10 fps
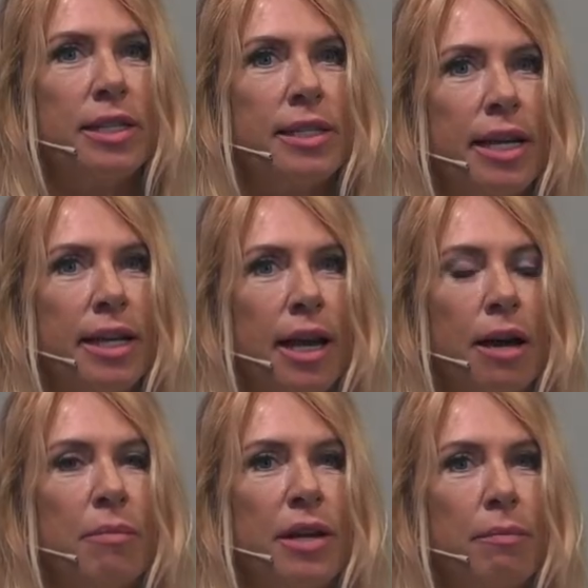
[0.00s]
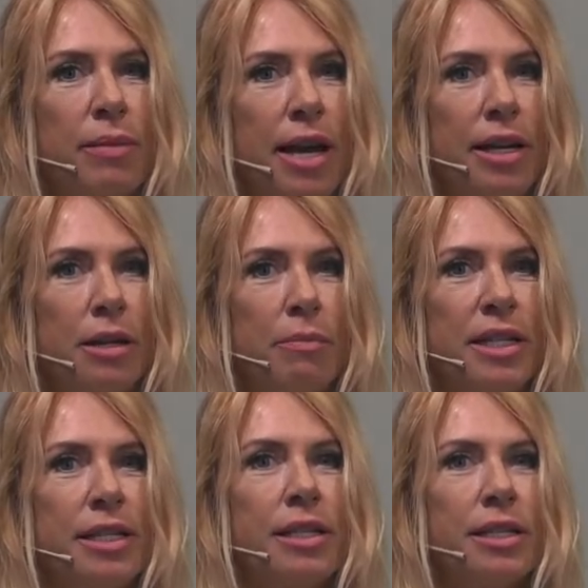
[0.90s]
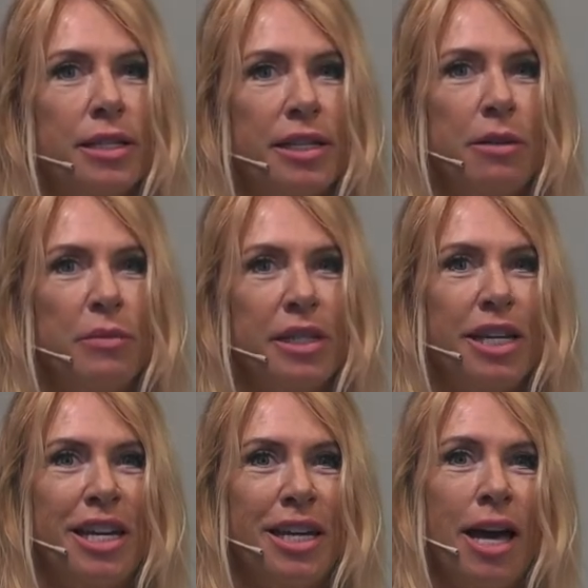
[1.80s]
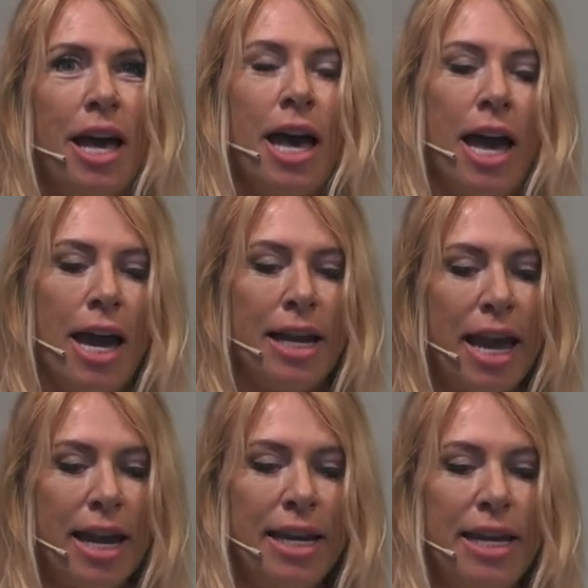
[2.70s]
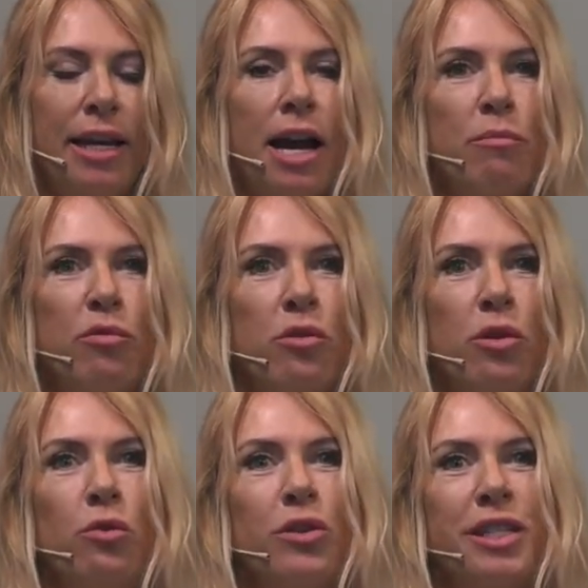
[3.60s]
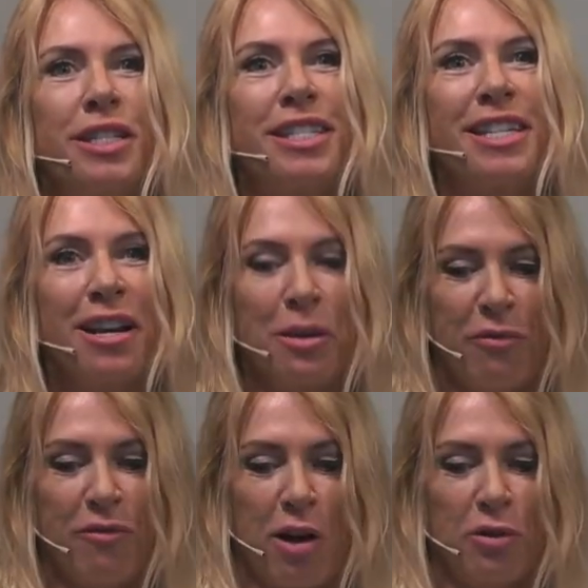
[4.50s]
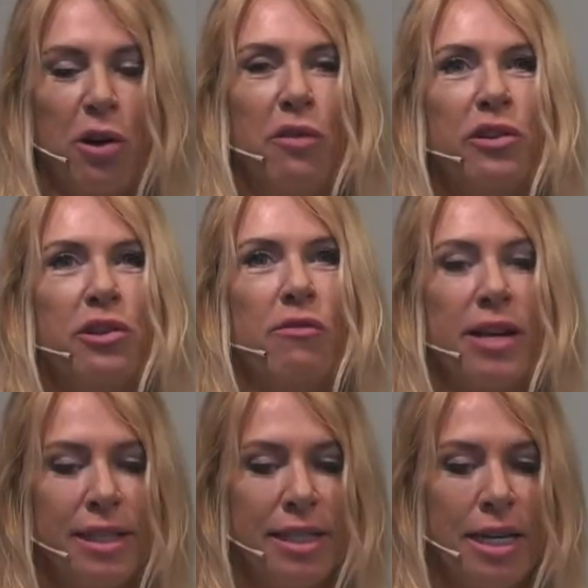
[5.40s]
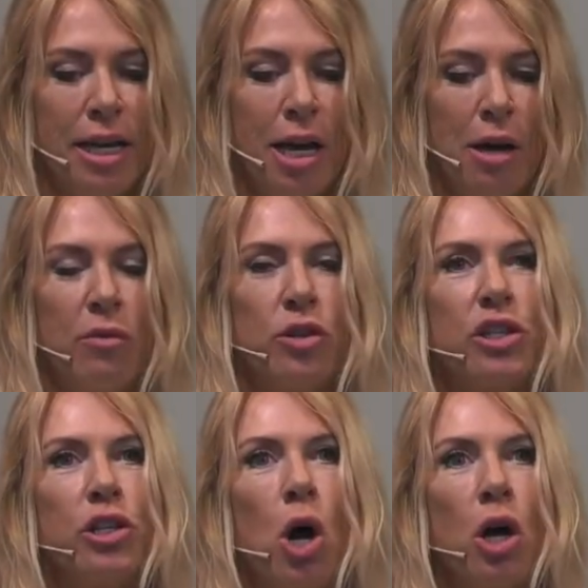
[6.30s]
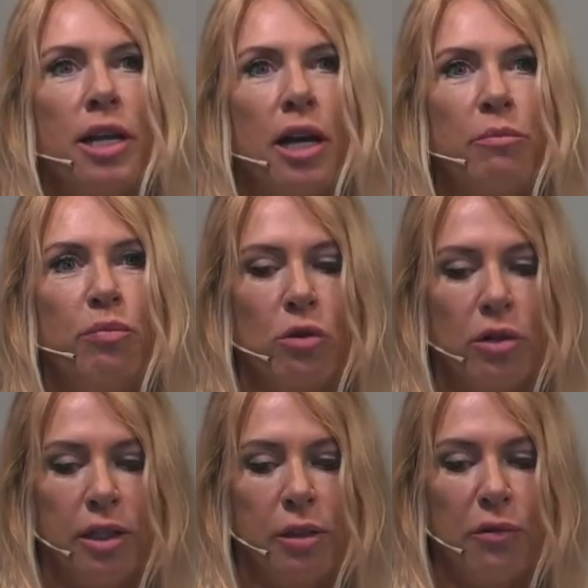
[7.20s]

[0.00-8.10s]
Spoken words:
setting up and planning a business seems key. Leili Irampour, who is the startup founder of Clarenzy, which is an online portal